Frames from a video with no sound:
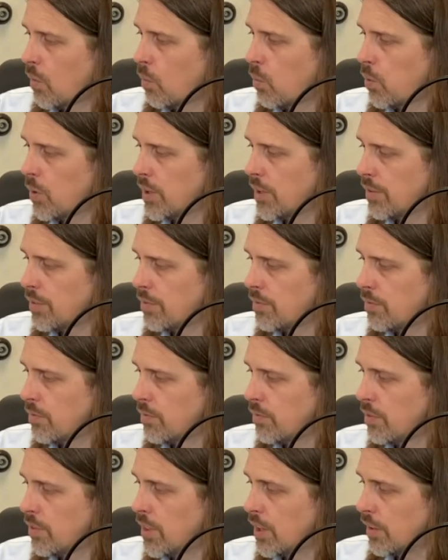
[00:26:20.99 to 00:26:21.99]

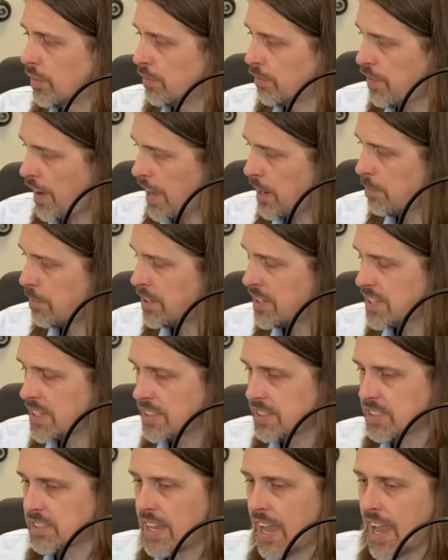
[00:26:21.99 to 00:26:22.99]
the vitamin D
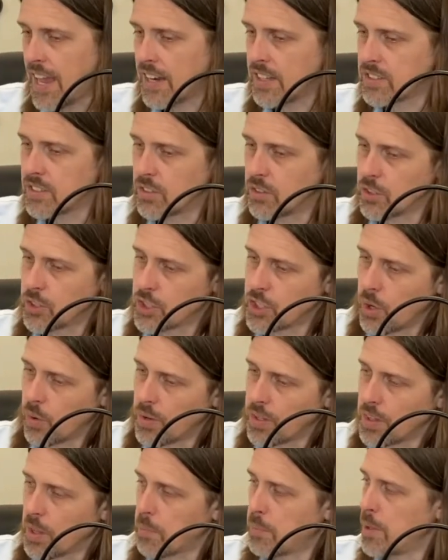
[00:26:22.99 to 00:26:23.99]
status, and they're
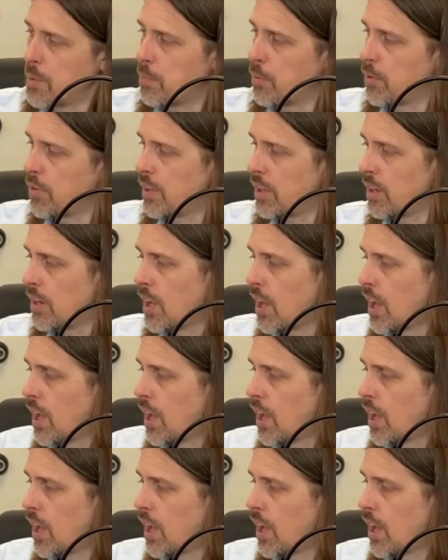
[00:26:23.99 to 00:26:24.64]
showing that people that